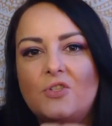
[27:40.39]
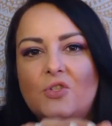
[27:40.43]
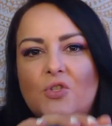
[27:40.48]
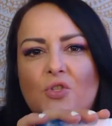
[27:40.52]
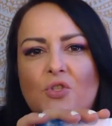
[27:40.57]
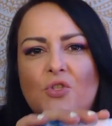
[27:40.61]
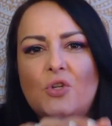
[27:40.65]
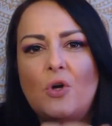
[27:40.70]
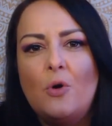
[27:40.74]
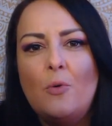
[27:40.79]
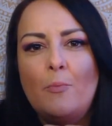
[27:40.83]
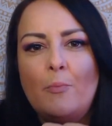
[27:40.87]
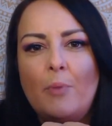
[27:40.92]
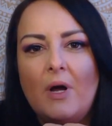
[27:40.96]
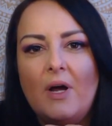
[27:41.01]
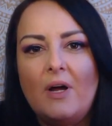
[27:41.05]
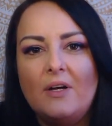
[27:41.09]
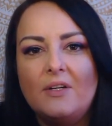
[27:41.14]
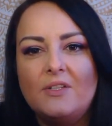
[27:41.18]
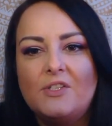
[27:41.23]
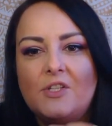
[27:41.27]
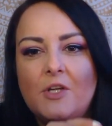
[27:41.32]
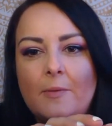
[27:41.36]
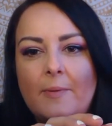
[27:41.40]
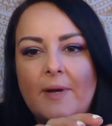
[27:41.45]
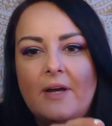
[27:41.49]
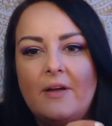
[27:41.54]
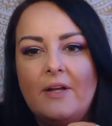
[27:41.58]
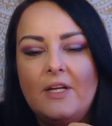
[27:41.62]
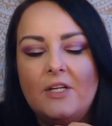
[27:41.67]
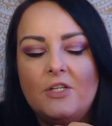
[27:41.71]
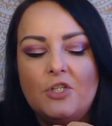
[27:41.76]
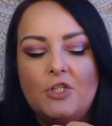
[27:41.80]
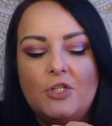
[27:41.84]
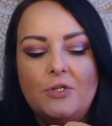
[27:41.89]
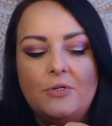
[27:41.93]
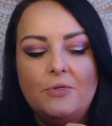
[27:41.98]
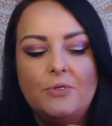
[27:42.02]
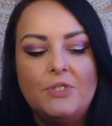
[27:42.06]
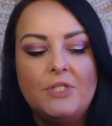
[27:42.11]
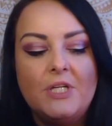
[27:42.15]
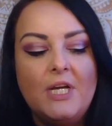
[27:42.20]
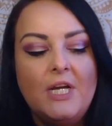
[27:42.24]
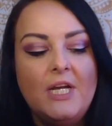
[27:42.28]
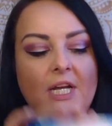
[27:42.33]
a soapbox about
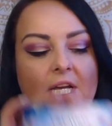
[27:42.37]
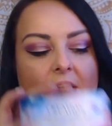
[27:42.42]
issues,